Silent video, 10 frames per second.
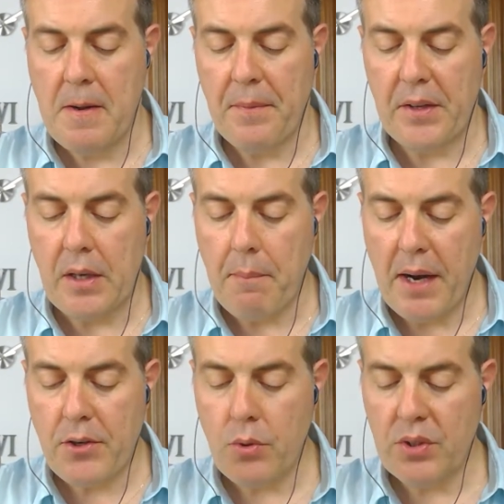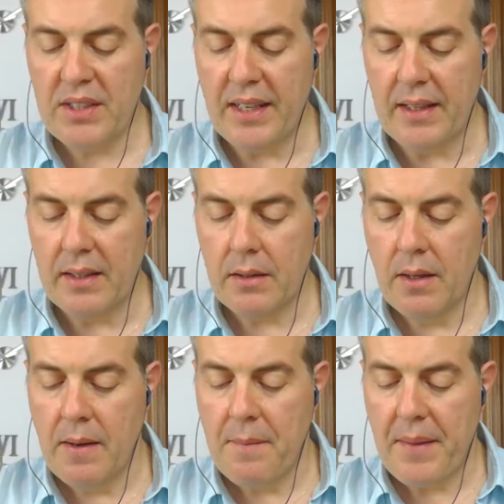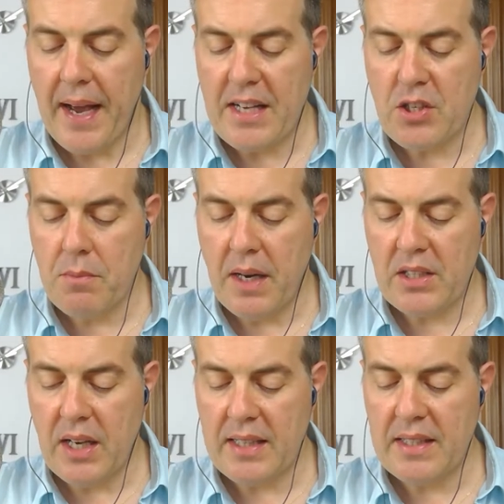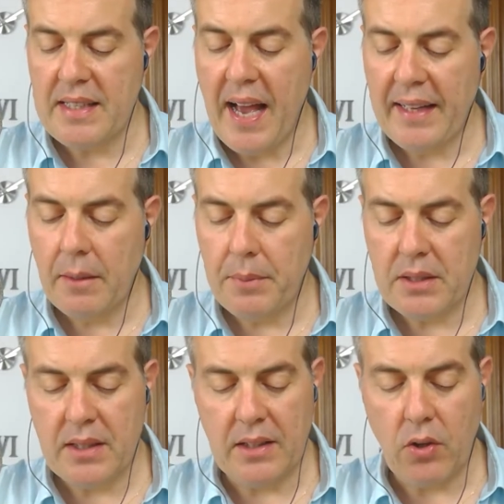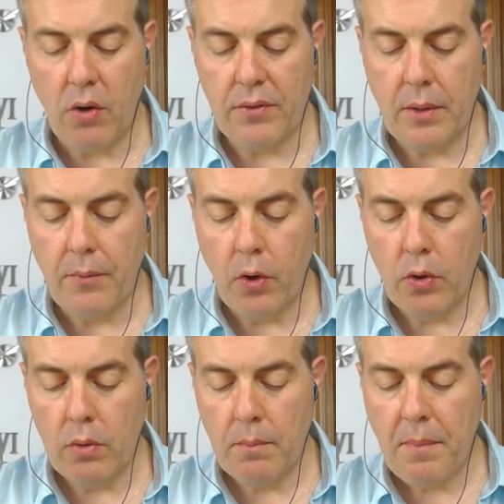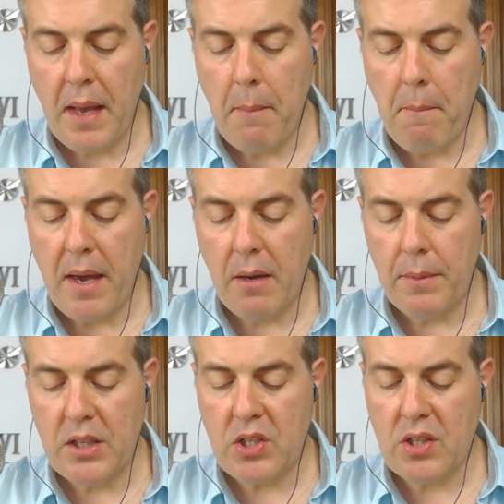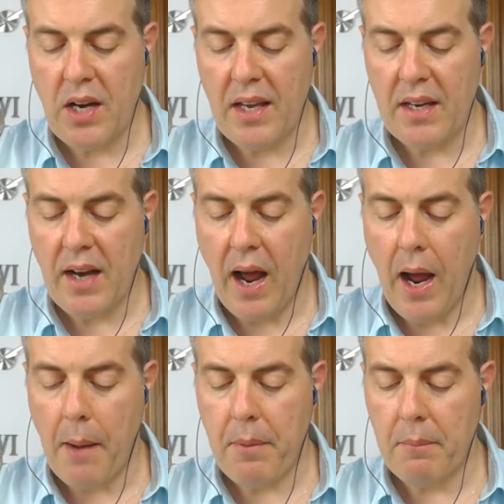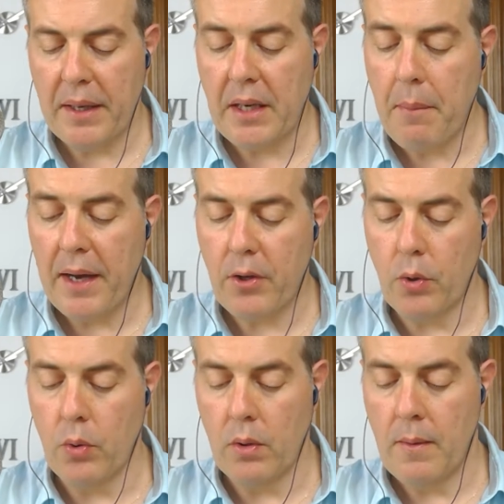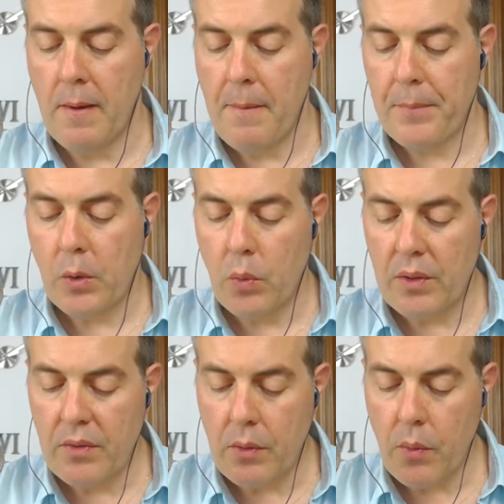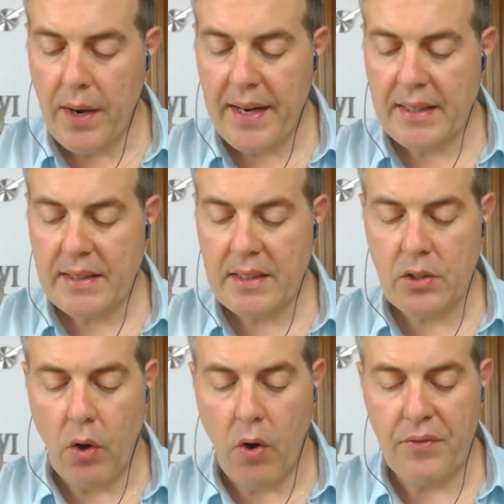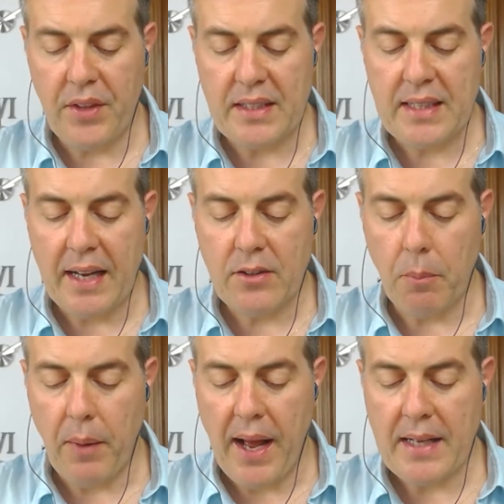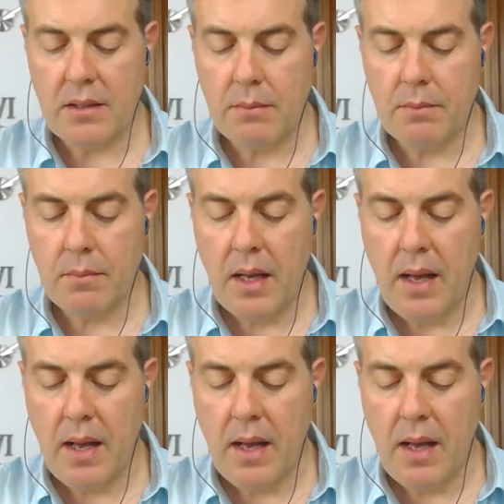In the mature cell, as much as 90% of the volume may be taken up by the vacuole, with the rest of the cytoplasm